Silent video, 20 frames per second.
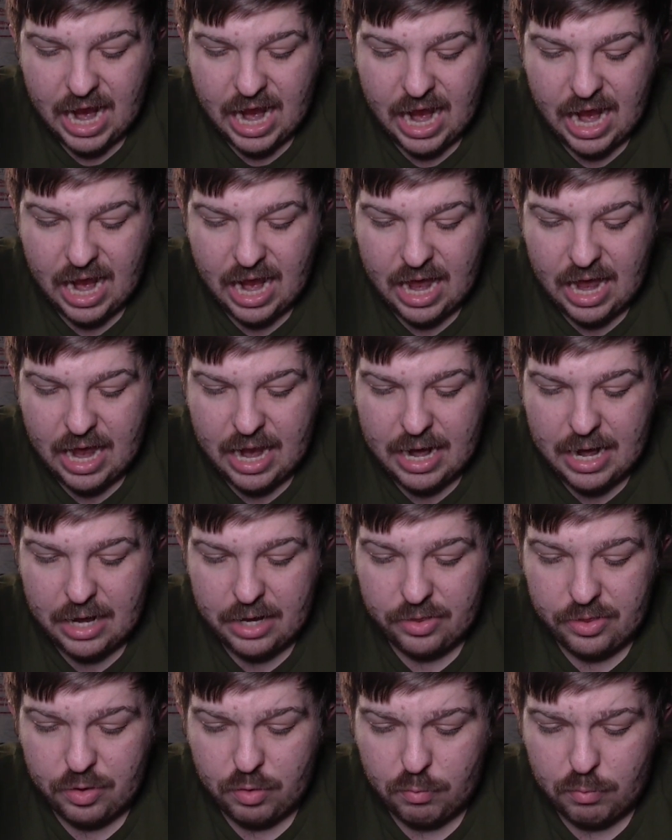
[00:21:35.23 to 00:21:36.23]

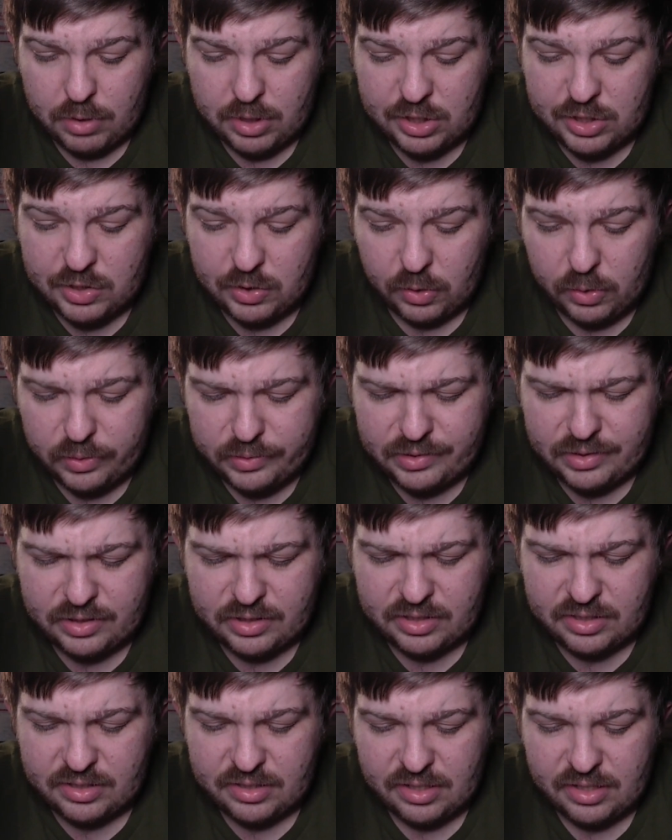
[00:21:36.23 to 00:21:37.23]
And the
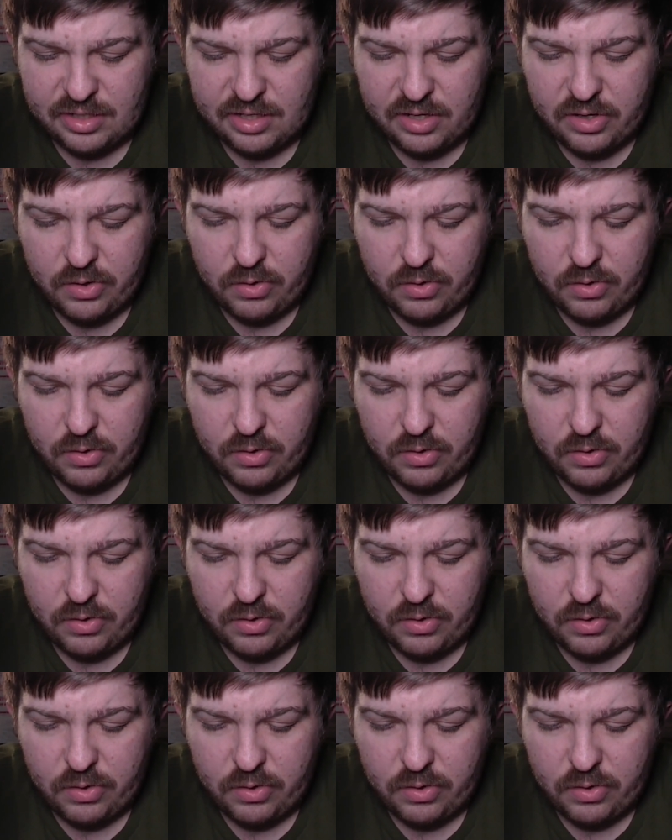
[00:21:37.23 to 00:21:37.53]
results